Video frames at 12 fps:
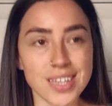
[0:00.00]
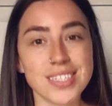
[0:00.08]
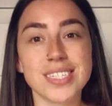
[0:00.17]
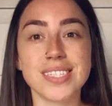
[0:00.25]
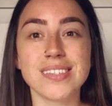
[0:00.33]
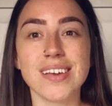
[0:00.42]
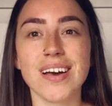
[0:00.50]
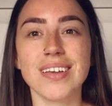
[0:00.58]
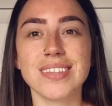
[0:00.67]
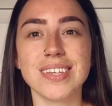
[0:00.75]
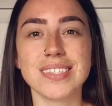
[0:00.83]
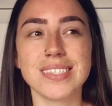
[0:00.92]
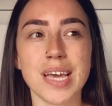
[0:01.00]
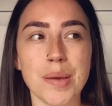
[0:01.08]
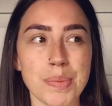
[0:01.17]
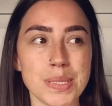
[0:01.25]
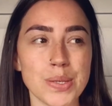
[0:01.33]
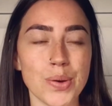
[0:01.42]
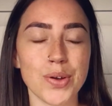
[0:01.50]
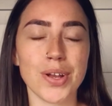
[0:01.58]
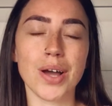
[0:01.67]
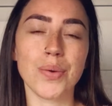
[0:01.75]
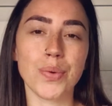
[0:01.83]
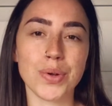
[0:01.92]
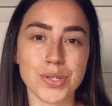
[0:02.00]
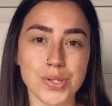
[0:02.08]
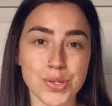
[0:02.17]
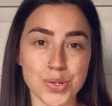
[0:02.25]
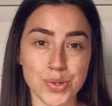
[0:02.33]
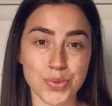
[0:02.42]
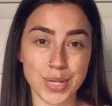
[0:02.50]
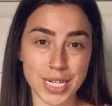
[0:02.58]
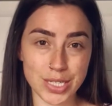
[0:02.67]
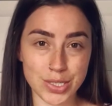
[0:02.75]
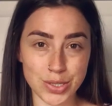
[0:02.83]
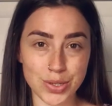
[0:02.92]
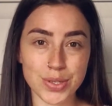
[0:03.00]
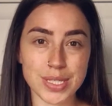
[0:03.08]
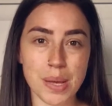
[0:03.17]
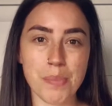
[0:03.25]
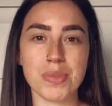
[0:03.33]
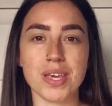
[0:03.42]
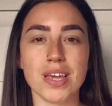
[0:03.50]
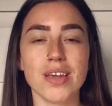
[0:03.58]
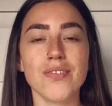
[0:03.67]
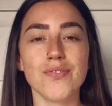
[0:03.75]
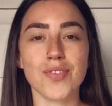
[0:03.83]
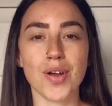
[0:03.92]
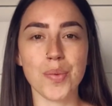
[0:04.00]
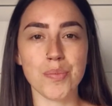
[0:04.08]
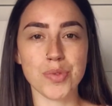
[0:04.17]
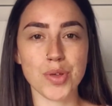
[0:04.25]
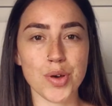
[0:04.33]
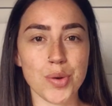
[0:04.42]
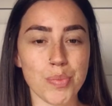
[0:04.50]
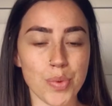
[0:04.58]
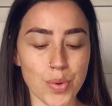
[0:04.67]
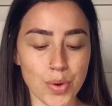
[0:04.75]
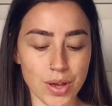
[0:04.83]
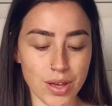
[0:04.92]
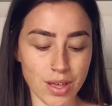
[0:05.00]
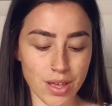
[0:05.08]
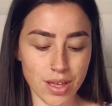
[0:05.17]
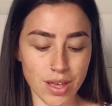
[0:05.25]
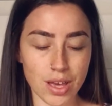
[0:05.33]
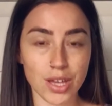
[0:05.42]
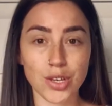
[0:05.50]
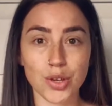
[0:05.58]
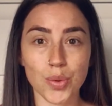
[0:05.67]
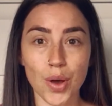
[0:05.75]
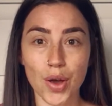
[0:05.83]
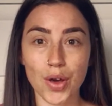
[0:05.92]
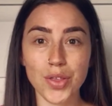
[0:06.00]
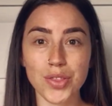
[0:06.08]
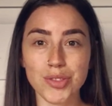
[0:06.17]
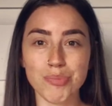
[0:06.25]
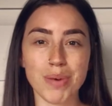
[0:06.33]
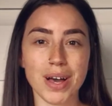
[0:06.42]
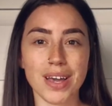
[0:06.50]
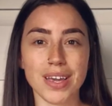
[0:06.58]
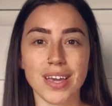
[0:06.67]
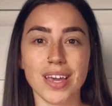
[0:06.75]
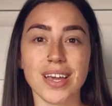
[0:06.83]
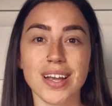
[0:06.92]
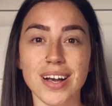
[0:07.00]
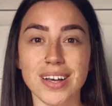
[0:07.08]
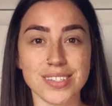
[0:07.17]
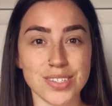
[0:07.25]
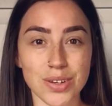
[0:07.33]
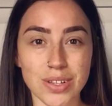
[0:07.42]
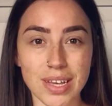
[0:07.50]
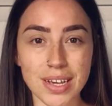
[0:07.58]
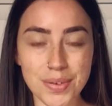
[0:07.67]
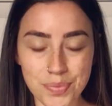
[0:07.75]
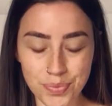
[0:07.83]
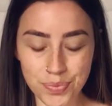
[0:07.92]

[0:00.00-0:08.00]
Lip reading: To start this episode, I want to read you something from the book A New Earth by Eckhart Tolle.